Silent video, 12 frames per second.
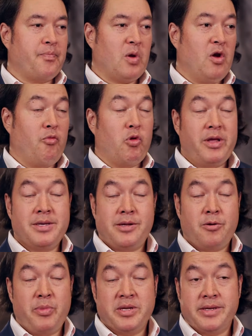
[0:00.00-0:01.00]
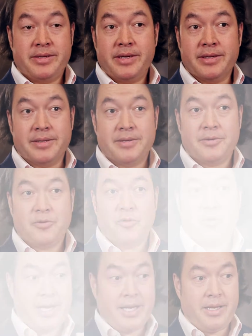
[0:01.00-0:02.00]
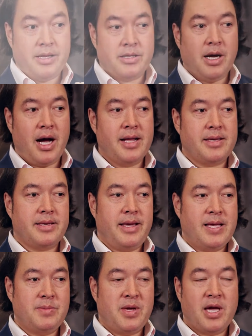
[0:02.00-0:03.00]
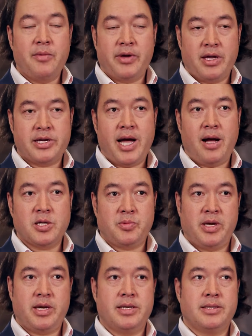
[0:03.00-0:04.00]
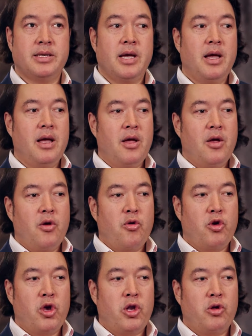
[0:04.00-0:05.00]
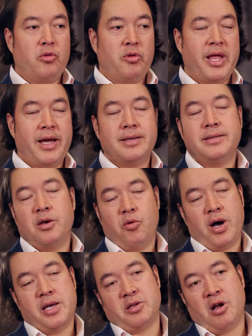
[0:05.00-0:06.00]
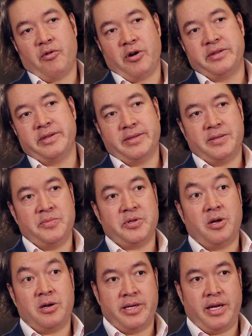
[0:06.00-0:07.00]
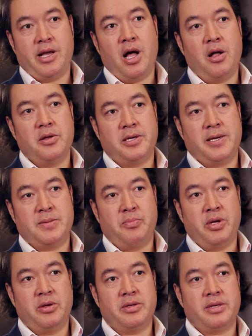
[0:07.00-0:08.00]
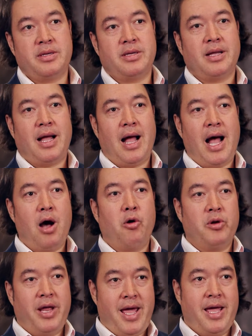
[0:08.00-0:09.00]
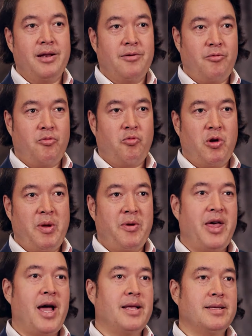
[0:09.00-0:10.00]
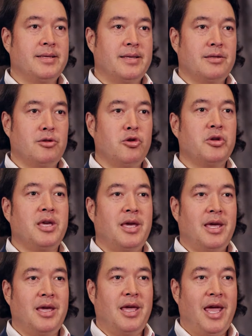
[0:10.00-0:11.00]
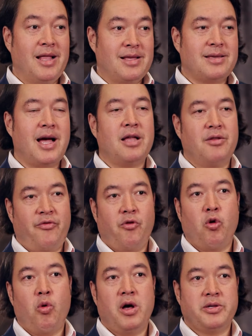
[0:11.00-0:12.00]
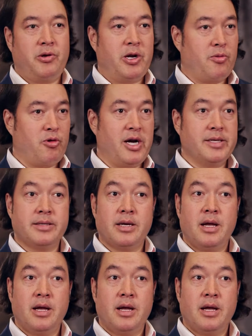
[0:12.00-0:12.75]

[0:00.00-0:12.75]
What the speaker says: what is their business is. Connecting the dots is becoming a challenge because, you know, legacy-wise, a lot of our systems and a lot of technology is built out in. What I mean by that is it's looking inside the four walls of your enterprise.